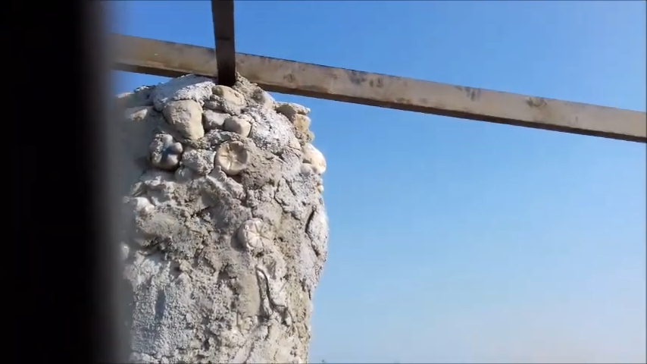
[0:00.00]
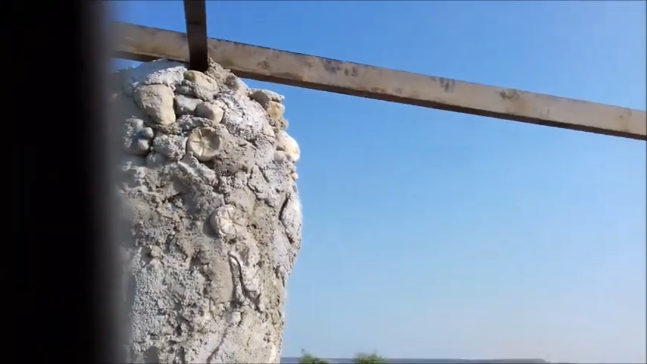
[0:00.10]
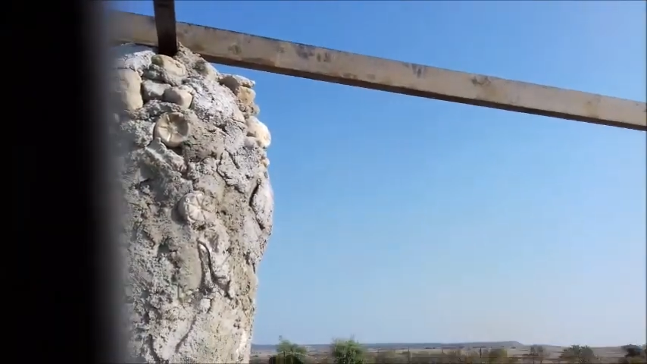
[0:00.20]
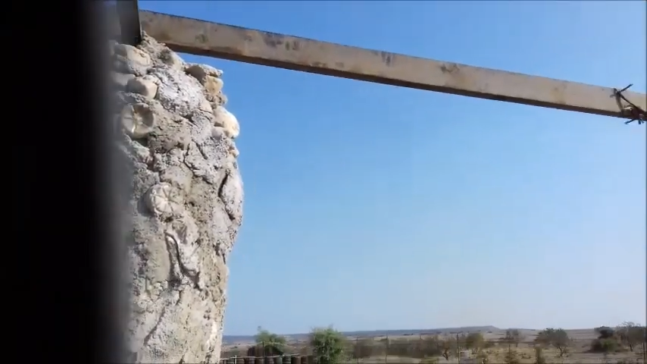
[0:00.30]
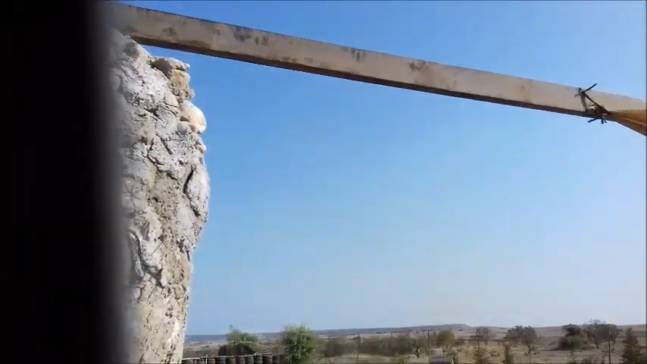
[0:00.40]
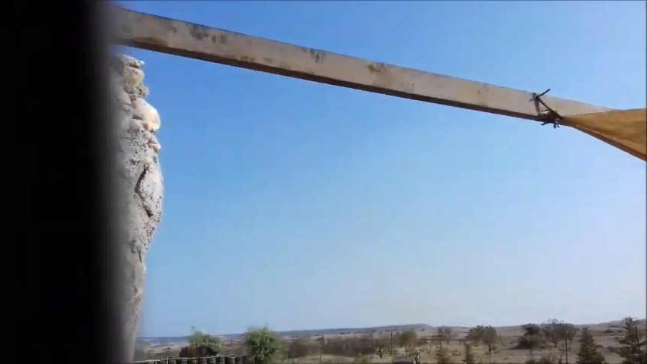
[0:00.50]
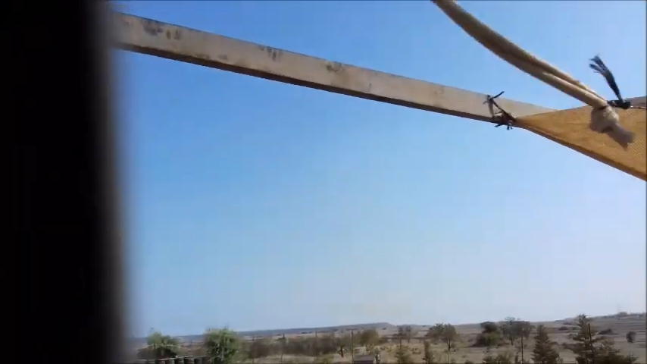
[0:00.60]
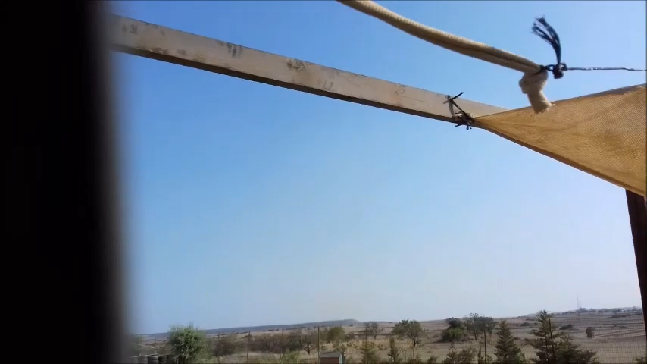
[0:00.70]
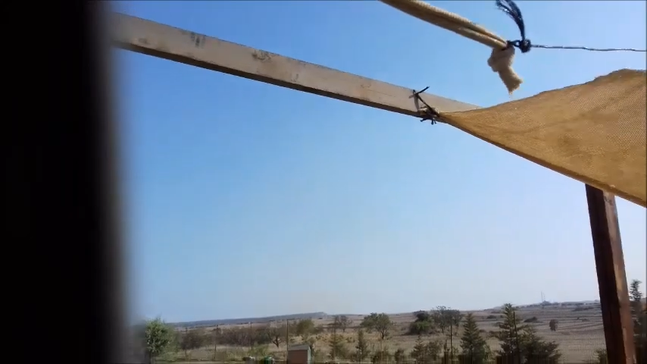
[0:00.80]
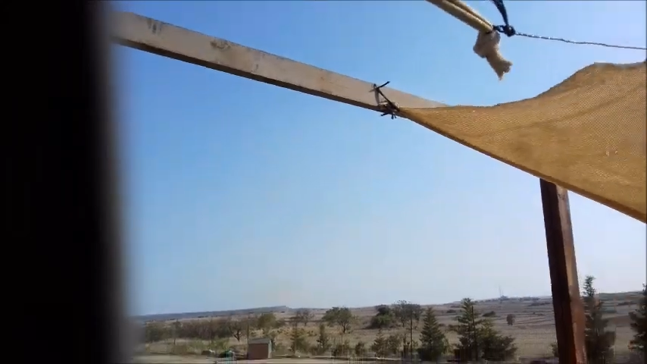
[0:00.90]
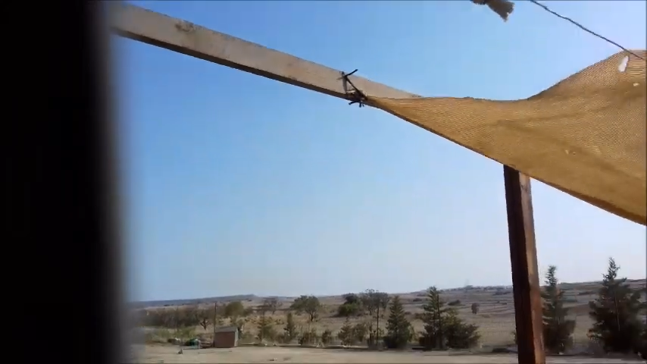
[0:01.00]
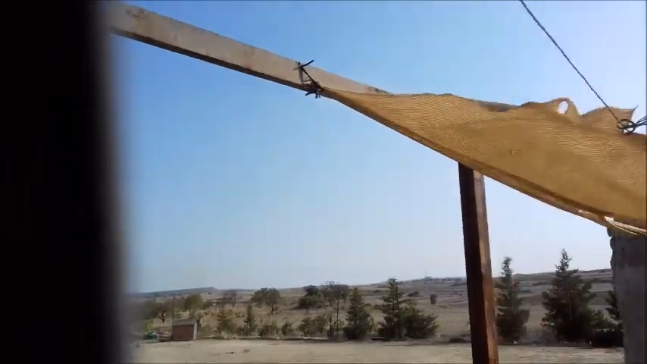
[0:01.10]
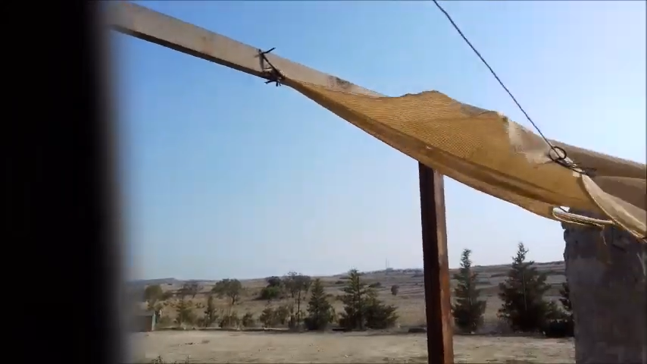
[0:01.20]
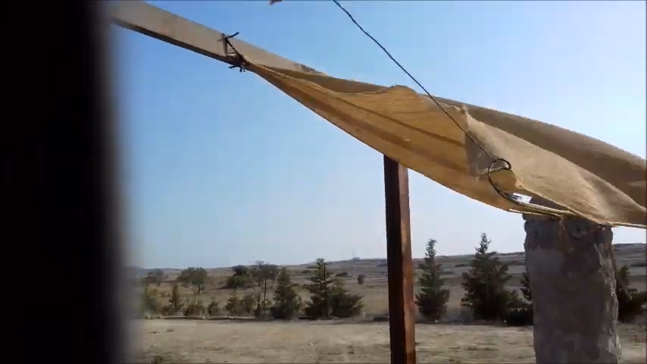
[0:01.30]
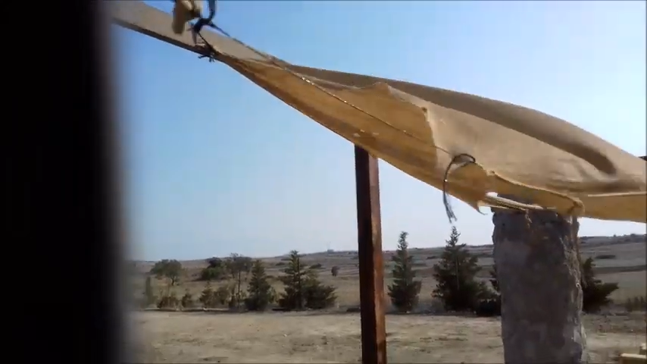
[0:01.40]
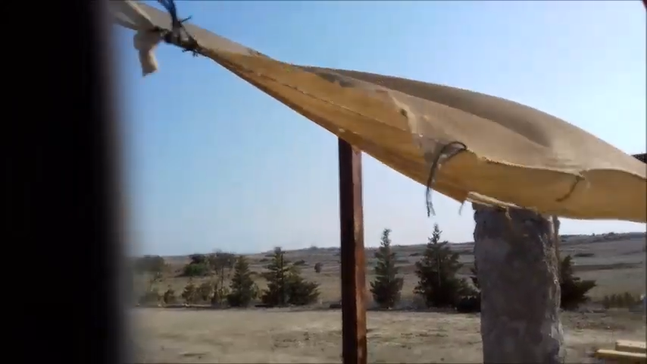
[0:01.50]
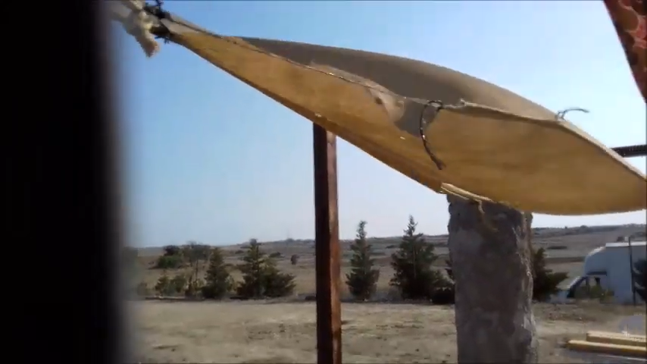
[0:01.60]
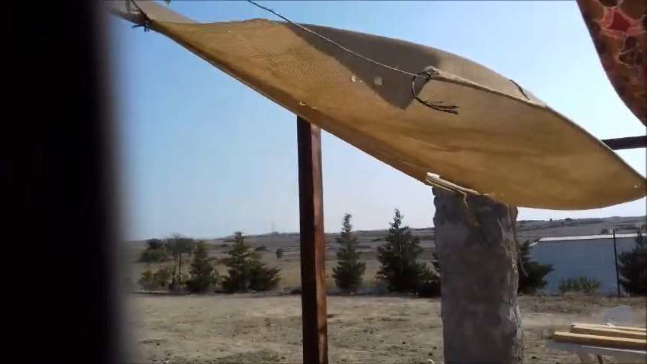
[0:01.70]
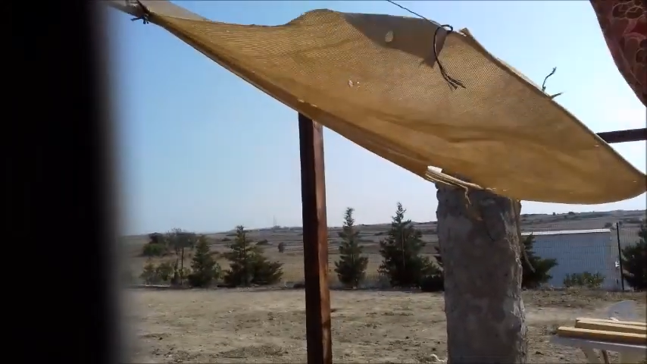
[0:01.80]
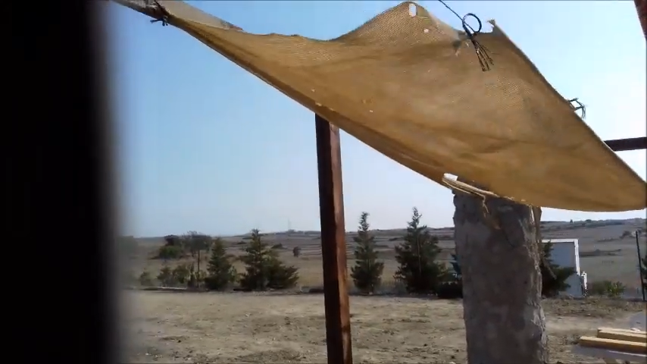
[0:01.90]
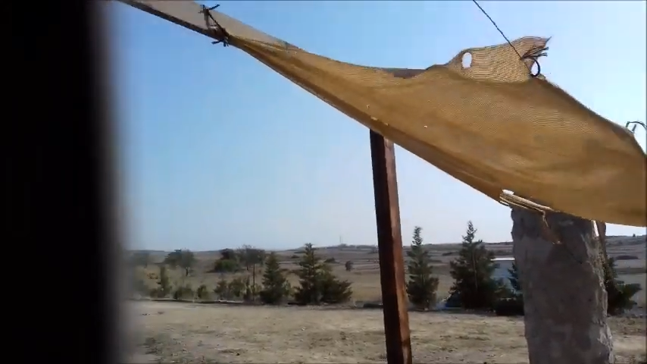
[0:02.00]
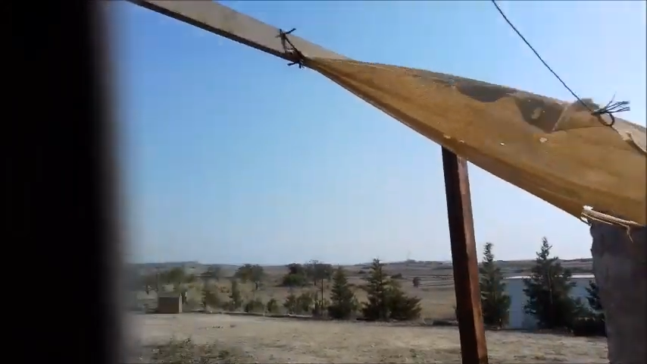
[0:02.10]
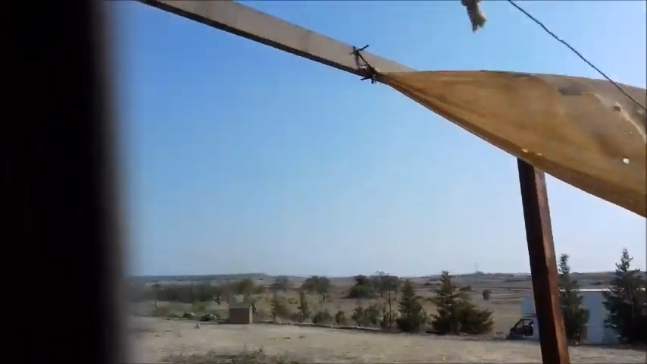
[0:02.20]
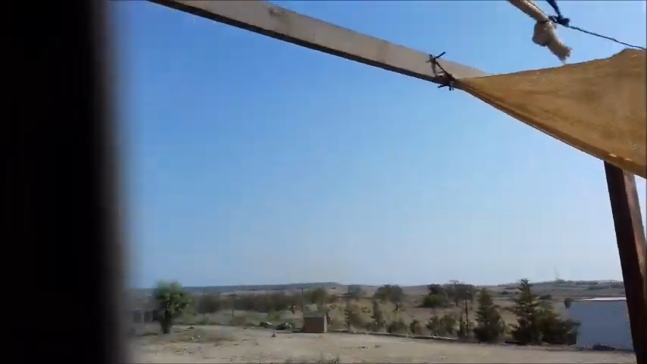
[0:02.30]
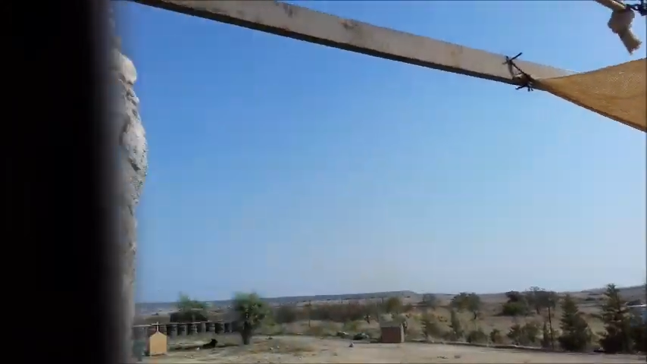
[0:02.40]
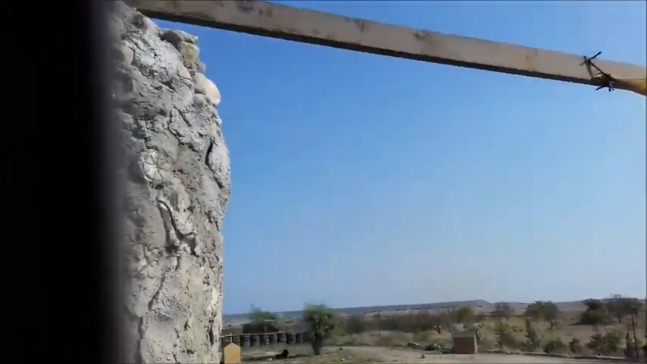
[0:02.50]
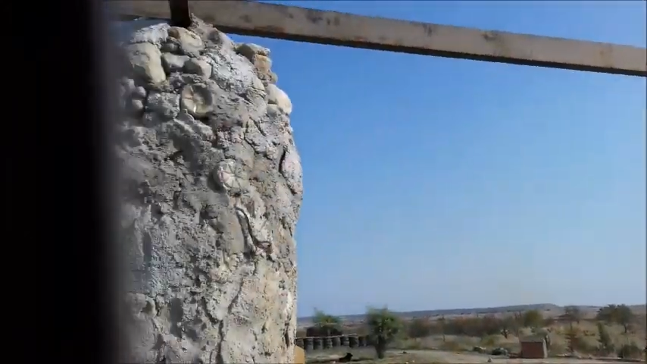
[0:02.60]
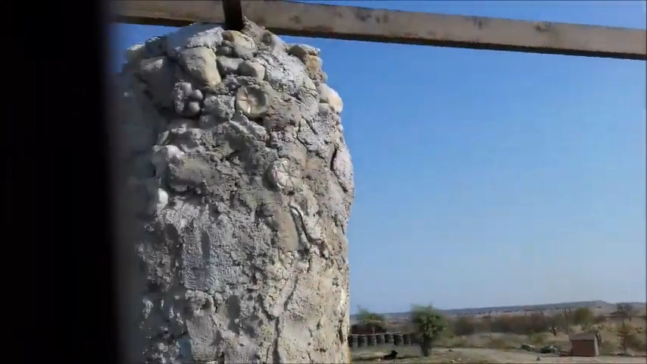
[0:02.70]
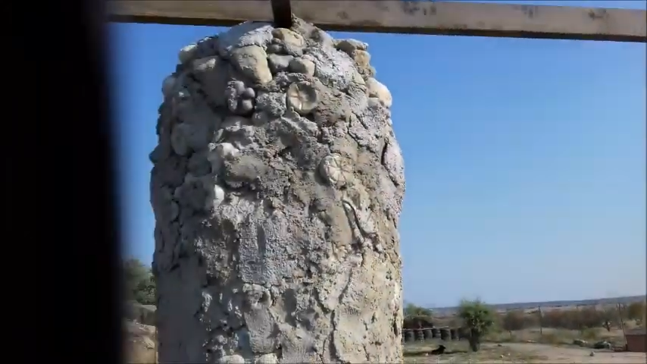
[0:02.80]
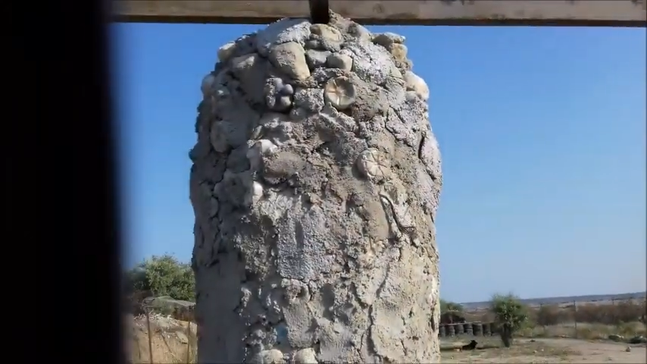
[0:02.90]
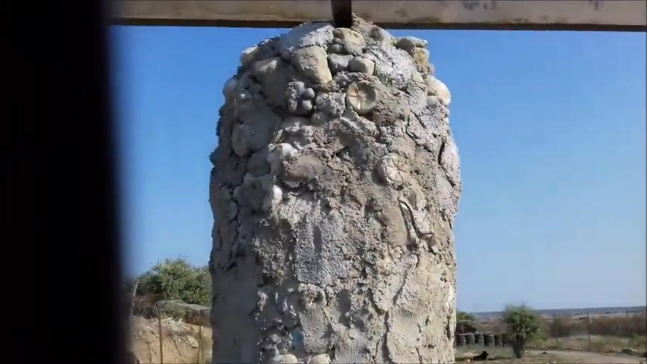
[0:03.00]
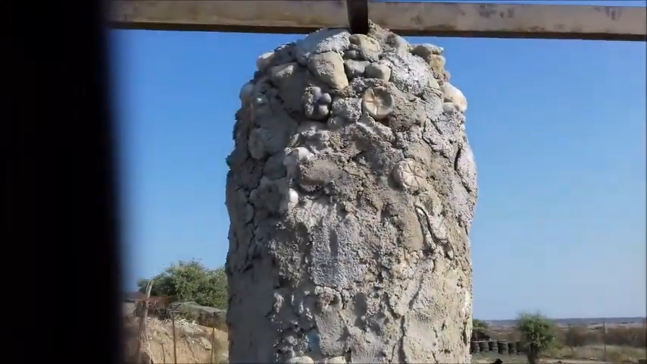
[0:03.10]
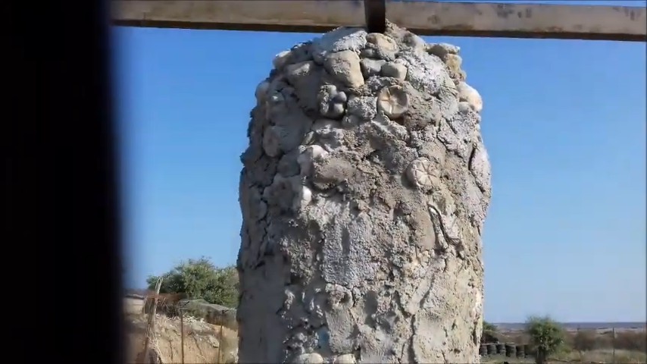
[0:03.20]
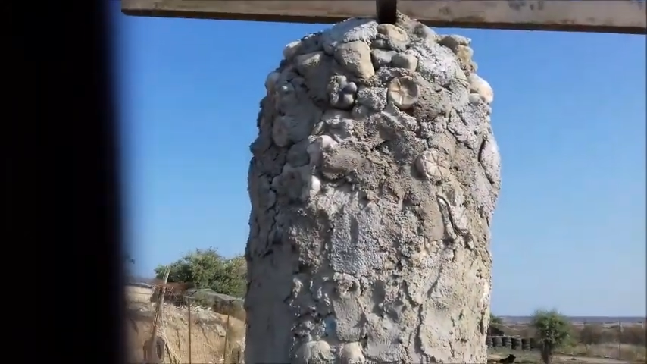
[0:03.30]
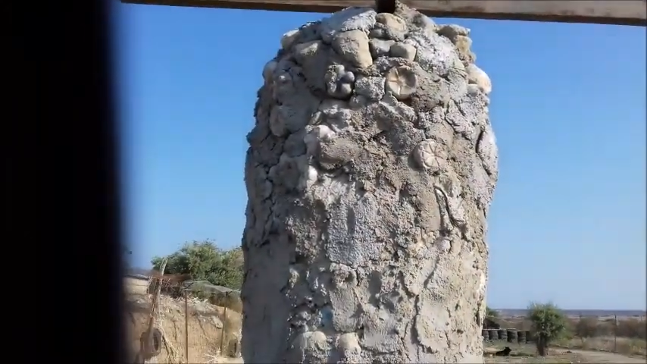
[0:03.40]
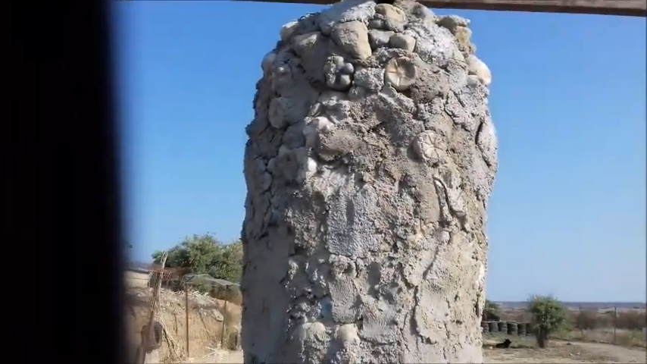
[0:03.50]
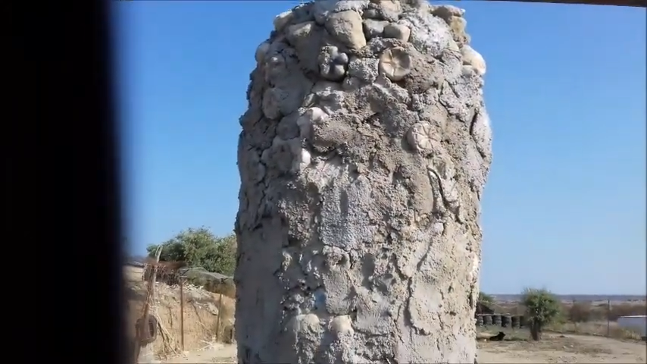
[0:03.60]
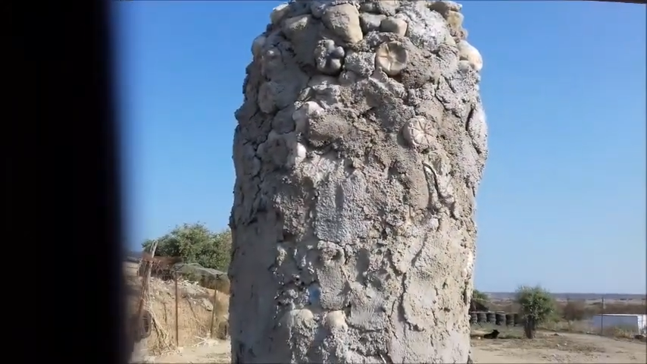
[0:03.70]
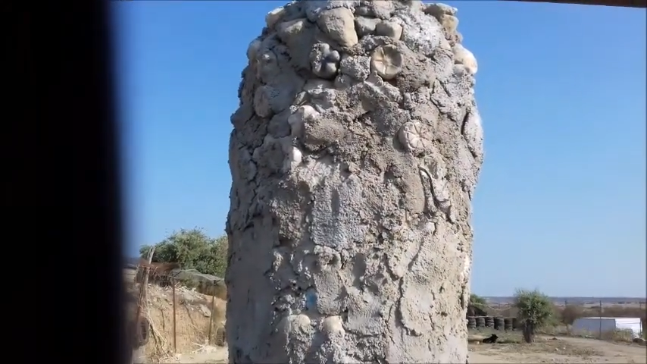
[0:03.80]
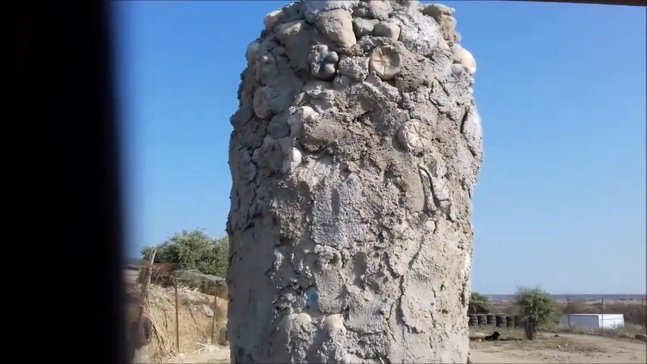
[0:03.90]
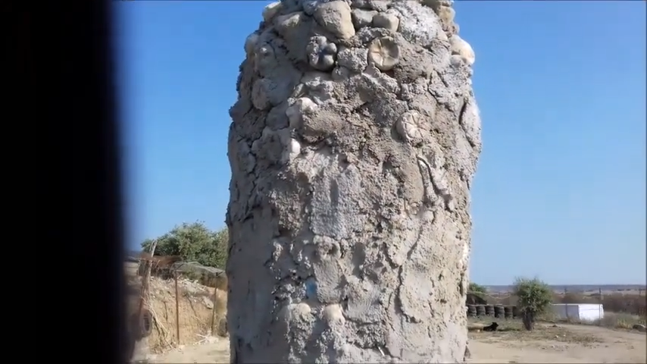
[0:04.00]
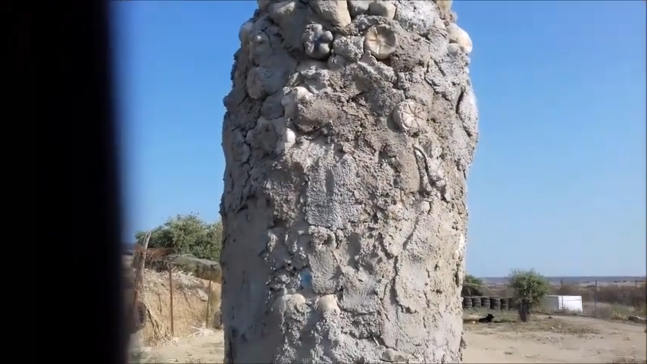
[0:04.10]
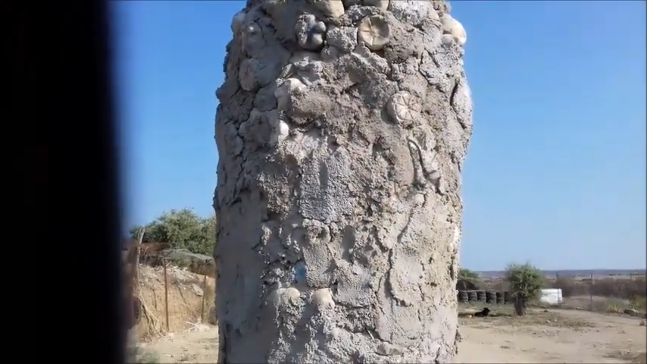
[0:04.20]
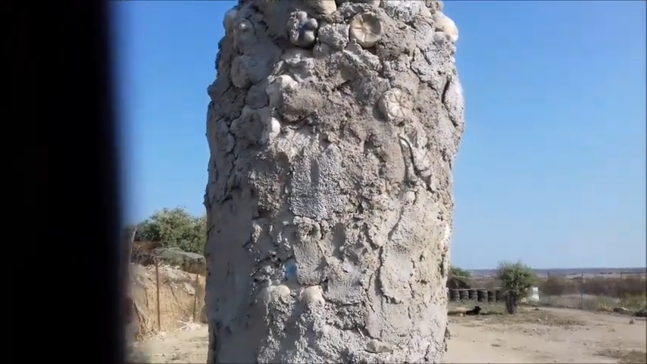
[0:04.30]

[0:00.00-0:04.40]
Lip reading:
[unreadable: no face in view]